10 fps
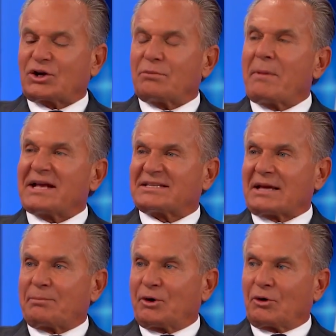could mess
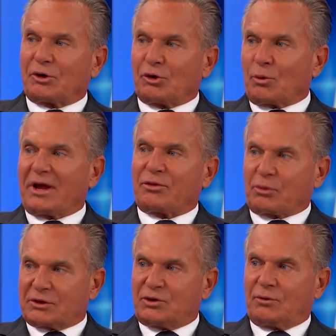up your
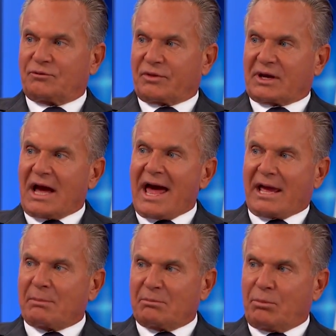urethra, too, for the guy.
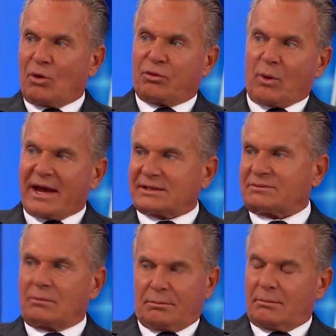I mean, both
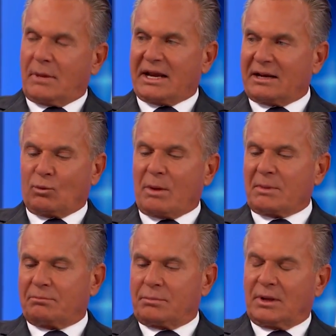ways, men and
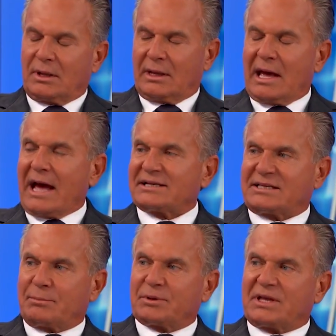women, I
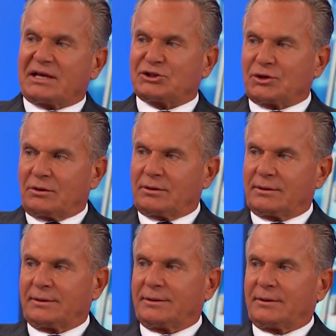see potential.
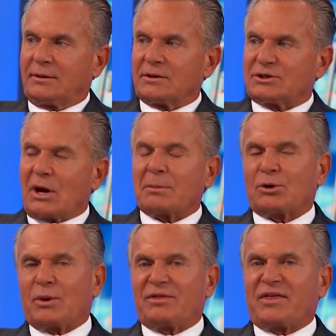Yeah. So I'm
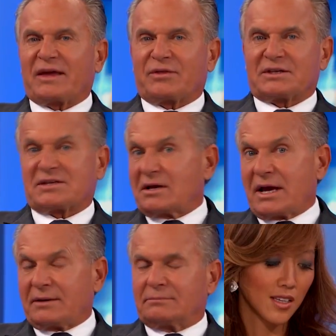going to rethink this
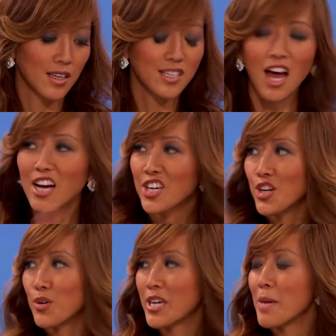tonight. So not
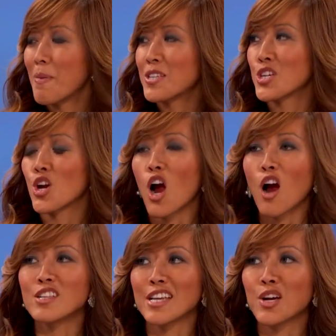cute. Keep it to your
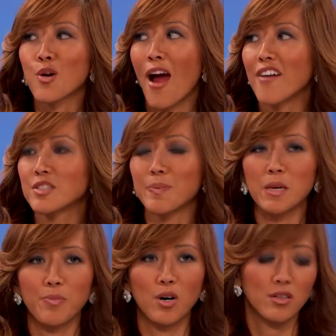arts and crafts,
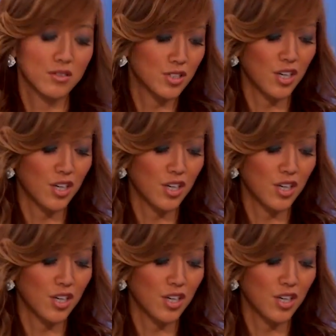people. Yeah.